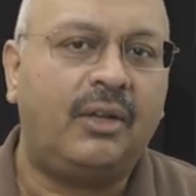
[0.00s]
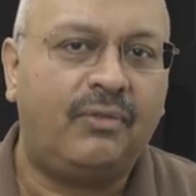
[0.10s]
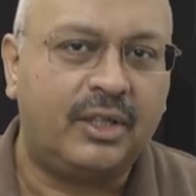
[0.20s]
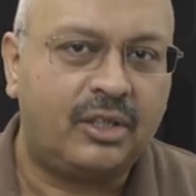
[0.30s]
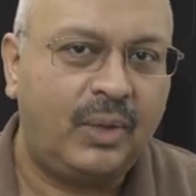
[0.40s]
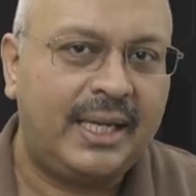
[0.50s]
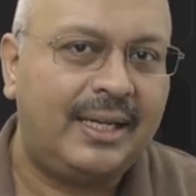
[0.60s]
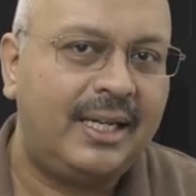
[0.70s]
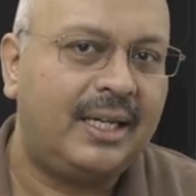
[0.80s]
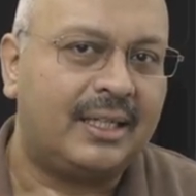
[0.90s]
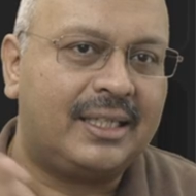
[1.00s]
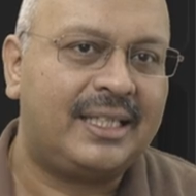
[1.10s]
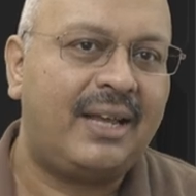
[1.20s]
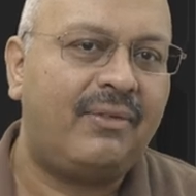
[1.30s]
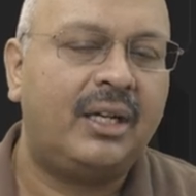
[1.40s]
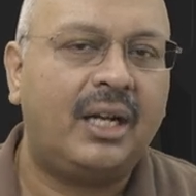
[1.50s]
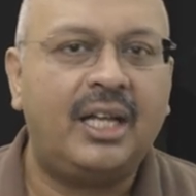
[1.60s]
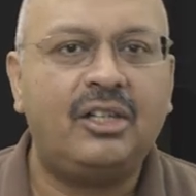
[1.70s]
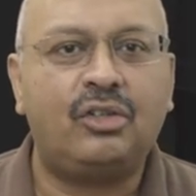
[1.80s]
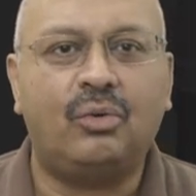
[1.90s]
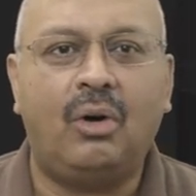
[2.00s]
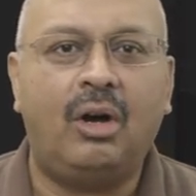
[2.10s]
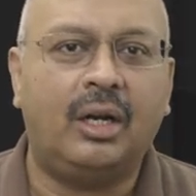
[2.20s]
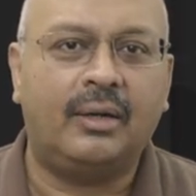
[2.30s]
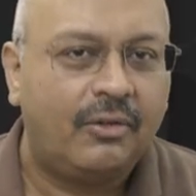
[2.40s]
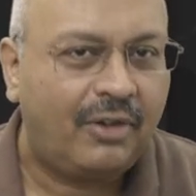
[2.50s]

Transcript: If it's weekly, it's seven, and so on.